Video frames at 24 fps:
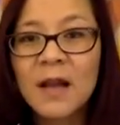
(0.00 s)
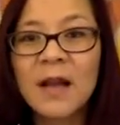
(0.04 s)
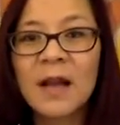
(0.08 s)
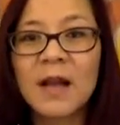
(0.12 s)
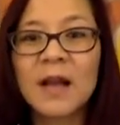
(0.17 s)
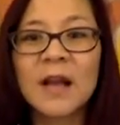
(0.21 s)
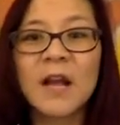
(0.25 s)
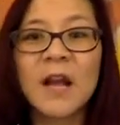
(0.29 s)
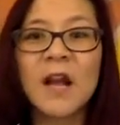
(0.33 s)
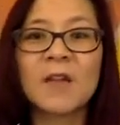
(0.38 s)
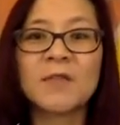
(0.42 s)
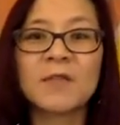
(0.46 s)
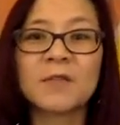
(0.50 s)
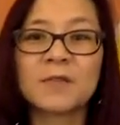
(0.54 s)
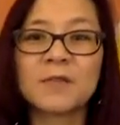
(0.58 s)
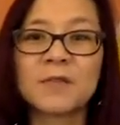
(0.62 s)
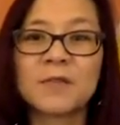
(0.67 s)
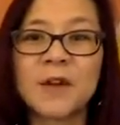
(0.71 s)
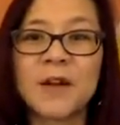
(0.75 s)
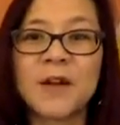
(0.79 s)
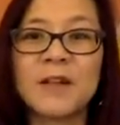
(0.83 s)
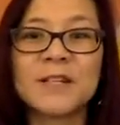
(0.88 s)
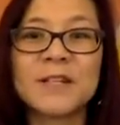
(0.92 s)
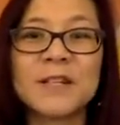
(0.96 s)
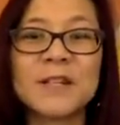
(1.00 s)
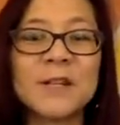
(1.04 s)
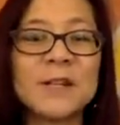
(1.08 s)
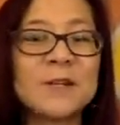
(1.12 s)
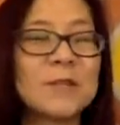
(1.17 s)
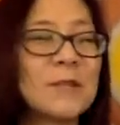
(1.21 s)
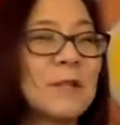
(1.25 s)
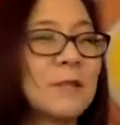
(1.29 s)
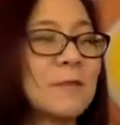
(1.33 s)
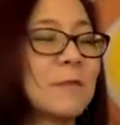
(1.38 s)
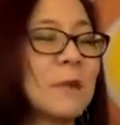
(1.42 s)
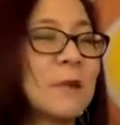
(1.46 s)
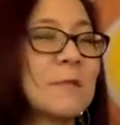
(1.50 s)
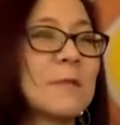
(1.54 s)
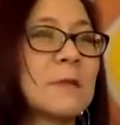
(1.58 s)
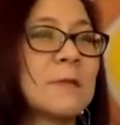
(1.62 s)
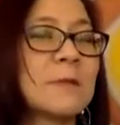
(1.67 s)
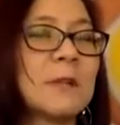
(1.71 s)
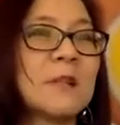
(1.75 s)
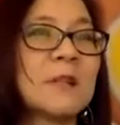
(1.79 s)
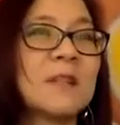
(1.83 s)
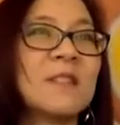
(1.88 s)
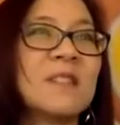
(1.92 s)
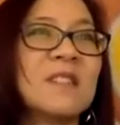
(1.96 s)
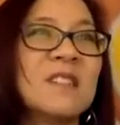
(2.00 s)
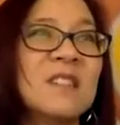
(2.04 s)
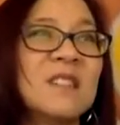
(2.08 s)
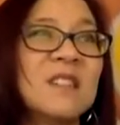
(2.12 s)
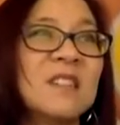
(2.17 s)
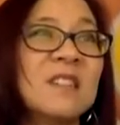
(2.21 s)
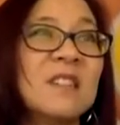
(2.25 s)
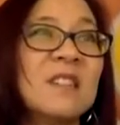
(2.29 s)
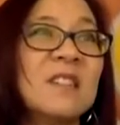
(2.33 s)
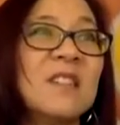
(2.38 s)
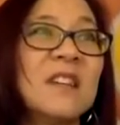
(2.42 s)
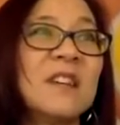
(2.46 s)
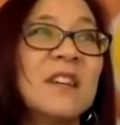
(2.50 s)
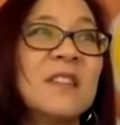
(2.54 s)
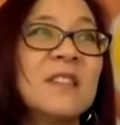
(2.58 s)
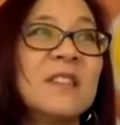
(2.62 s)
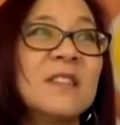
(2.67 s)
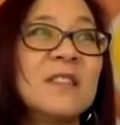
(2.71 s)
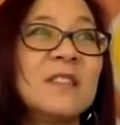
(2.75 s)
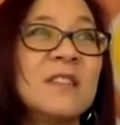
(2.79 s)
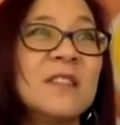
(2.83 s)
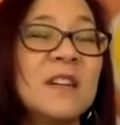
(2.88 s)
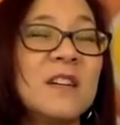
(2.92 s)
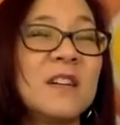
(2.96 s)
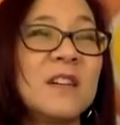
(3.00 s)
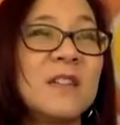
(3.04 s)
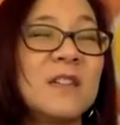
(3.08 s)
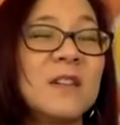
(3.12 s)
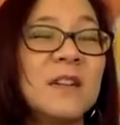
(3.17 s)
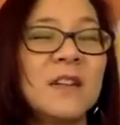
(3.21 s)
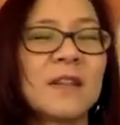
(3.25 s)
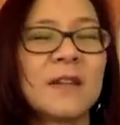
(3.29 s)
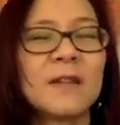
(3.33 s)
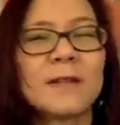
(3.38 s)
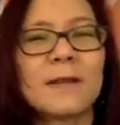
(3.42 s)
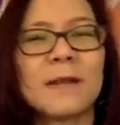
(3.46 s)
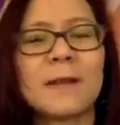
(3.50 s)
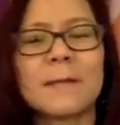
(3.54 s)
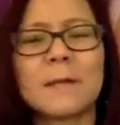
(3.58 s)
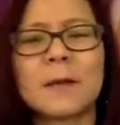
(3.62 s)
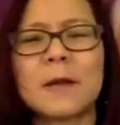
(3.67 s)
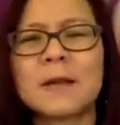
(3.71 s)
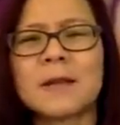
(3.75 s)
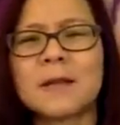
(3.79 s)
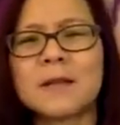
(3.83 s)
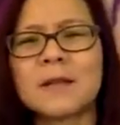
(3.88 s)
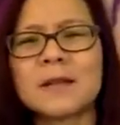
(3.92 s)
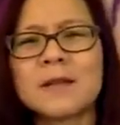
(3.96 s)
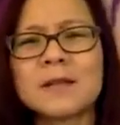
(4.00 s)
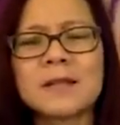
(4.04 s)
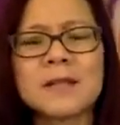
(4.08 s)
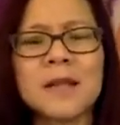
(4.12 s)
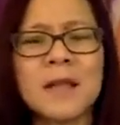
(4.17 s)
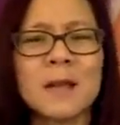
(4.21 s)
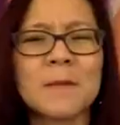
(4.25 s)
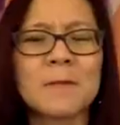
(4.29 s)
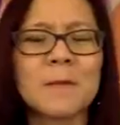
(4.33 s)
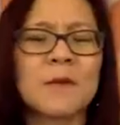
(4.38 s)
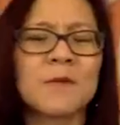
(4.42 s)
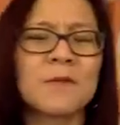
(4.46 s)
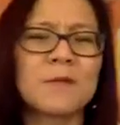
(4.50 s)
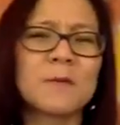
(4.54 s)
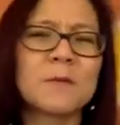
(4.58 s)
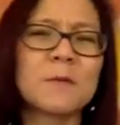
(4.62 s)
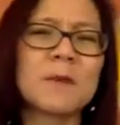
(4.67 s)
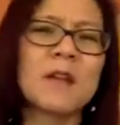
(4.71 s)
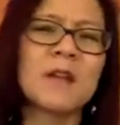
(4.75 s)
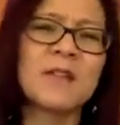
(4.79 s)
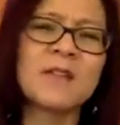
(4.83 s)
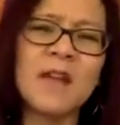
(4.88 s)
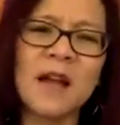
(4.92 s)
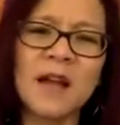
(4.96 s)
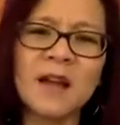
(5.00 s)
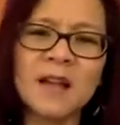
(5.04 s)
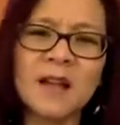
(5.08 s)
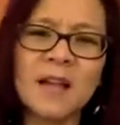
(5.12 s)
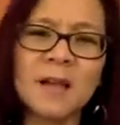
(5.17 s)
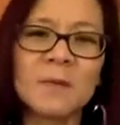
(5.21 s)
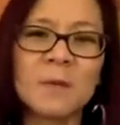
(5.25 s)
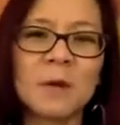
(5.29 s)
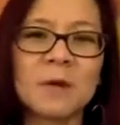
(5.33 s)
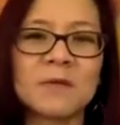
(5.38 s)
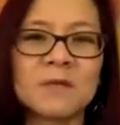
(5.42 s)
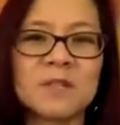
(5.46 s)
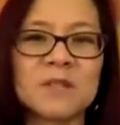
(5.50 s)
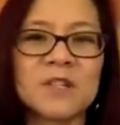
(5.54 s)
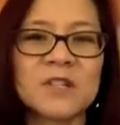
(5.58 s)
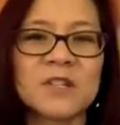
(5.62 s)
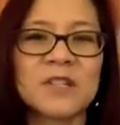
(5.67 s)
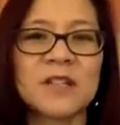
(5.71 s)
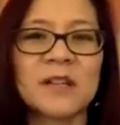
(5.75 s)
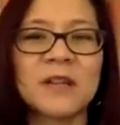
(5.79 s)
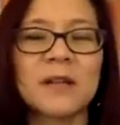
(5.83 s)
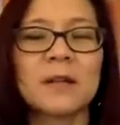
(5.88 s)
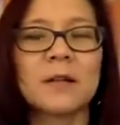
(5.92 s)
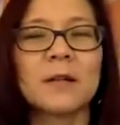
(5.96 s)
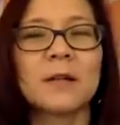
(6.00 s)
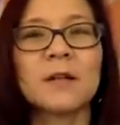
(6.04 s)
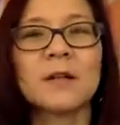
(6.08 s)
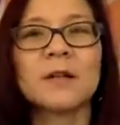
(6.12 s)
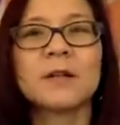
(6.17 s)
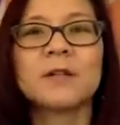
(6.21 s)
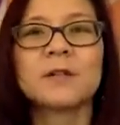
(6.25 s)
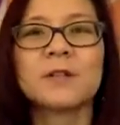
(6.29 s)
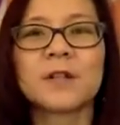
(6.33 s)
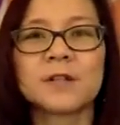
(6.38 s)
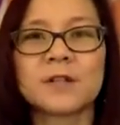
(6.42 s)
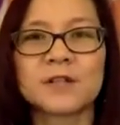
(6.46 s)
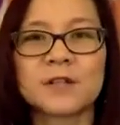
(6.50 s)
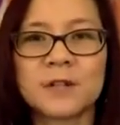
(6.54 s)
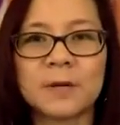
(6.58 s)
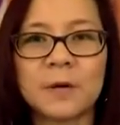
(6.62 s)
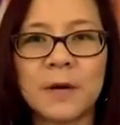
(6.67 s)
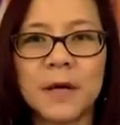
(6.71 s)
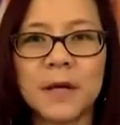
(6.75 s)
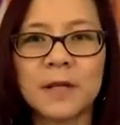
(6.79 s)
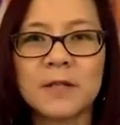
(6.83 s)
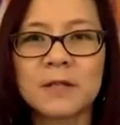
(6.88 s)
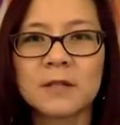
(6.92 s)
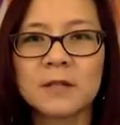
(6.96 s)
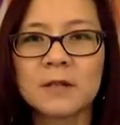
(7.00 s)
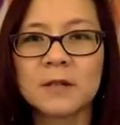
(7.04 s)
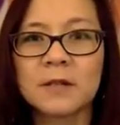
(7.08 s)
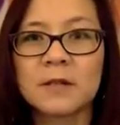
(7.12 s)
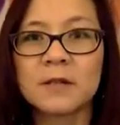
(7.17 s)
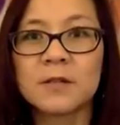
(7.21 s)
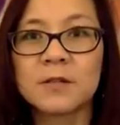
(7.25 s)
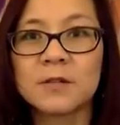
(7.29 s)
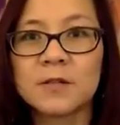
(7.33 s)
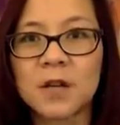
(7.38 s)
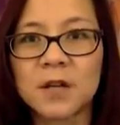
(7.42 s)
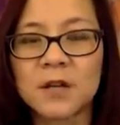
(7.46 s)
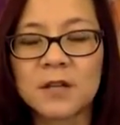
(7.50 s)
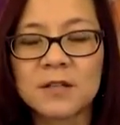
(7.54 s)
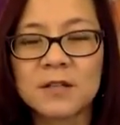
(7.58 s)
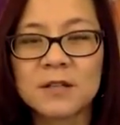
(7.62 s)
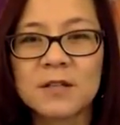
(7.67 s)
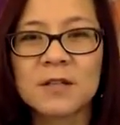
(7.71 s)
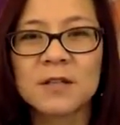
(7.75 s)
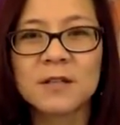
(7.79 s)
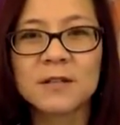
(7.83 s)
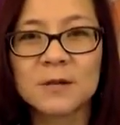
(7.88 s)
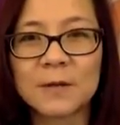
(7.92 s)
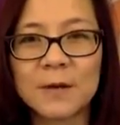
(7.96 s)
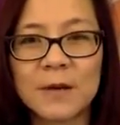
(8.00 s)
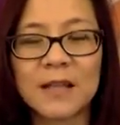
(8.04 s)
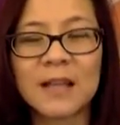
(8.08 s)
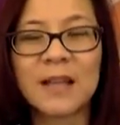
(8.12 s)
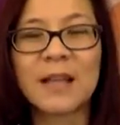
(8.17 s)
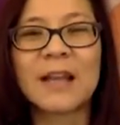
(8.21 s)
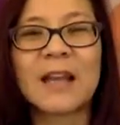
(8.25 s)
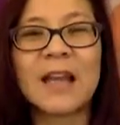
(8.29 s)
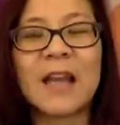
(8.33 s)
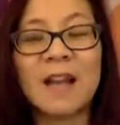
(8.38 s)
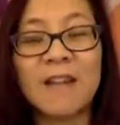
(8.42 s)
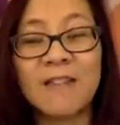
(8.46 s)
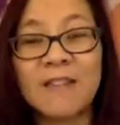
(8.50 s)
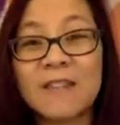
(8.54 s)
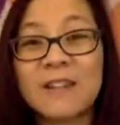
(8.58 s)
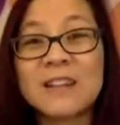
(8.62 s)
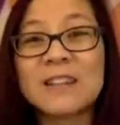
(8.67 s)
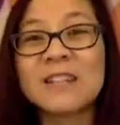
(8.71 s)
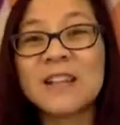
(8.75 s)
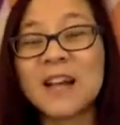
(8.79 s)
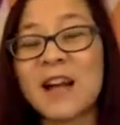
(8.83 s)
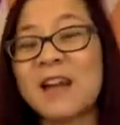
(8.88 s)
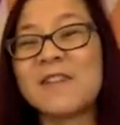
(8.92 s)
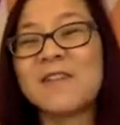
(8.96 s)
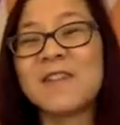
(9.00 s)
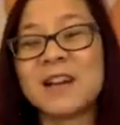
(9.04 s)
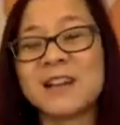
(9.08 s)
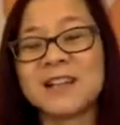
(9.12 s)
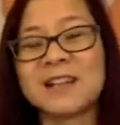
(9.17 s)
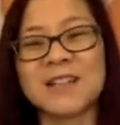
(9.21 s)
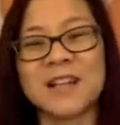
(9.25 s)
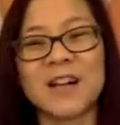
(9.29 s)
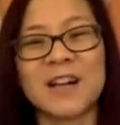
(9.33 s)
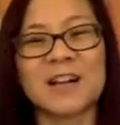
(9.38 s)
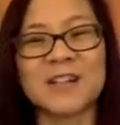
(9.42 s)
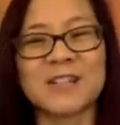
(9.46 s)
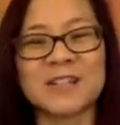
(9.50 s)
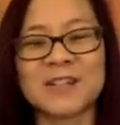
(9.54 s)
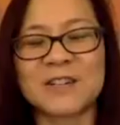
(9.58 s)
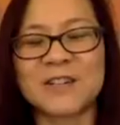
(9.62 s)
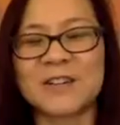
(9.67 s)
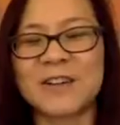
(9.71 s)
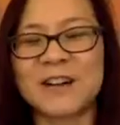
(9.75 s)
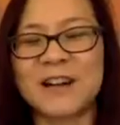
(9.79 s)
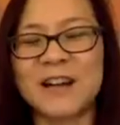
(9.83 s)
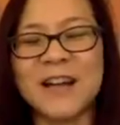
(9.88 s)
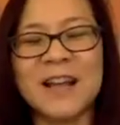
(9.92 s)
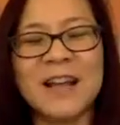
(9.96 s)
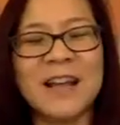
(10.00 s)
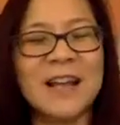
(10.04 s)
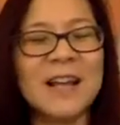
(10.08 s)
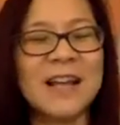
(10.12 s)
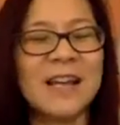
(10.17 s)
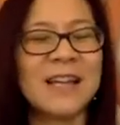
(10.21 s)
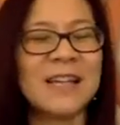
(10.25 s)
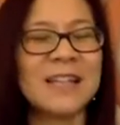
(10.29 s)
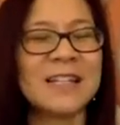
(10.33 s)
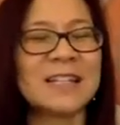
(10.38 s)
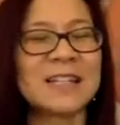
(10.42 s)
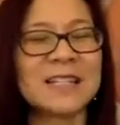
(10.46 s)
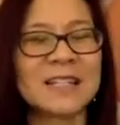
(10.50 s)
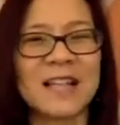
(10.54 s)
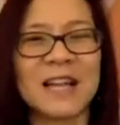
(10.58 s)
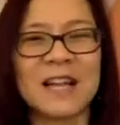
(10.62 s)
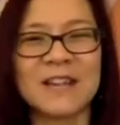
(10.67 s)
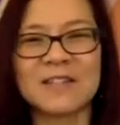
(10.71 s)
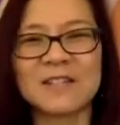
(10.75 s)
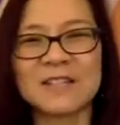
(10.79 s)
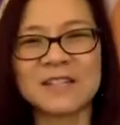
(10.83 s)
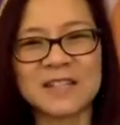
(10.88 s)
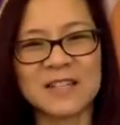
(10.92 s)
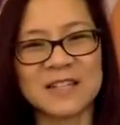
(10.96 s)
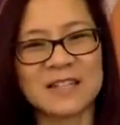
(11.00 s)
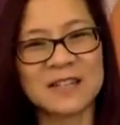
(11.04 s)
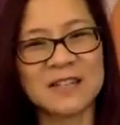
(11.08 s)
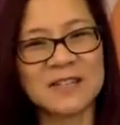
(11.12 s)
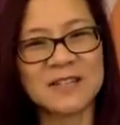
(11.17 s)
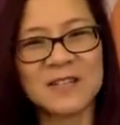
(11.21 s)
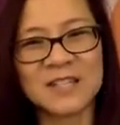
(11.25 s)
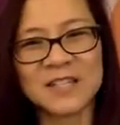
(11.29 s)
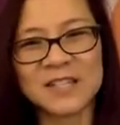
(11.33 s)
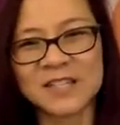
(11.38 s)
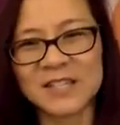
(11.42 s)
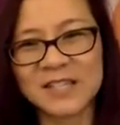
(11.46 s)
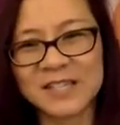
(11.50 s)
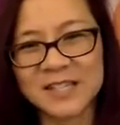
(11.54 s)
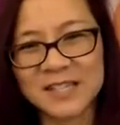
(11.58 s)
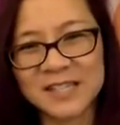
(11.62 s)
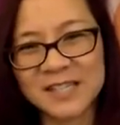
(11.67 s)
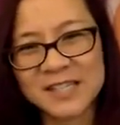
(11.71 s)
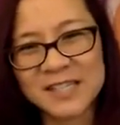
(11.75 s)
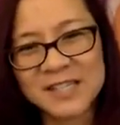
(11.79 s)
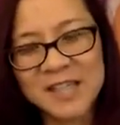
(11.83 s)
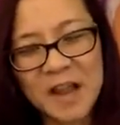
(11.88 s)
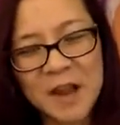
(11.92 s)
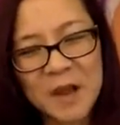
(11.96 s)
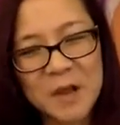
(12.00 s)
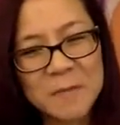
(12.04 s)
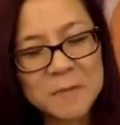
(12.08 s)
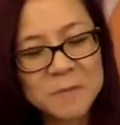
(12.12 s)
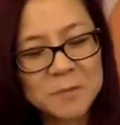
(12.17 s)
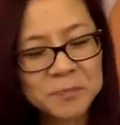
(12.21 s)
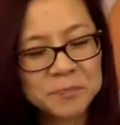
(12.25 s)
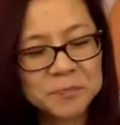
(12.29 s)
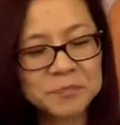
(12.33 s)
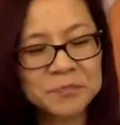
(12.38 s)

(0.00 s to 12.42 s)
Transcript: I have a friend who sometimes I'm like, oh, I don't know. And then I'm like, this came up for me and that came up. She's like, just do it. Just do it. Like every time I talk to her, I just laugh because I know what she's going to say.